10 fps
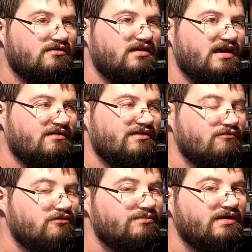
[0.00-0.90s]
Now that
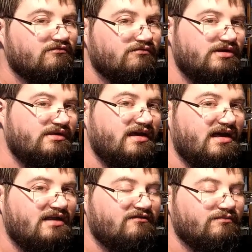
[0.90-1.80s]
would have been really
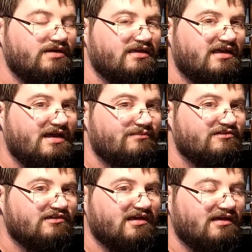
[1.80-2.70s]
hard for me to
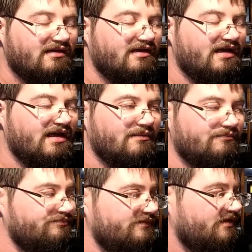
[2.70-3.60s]
capture
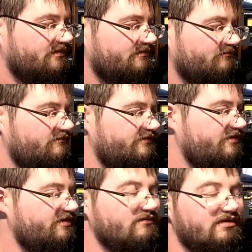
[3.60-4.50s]
um,
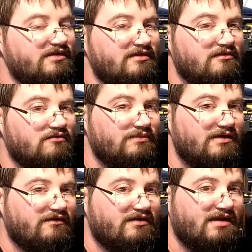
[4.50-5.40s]
using one of these little
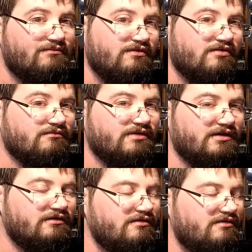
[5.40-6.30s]
Mevo cameras that we
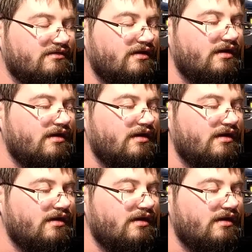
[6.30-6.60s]
use.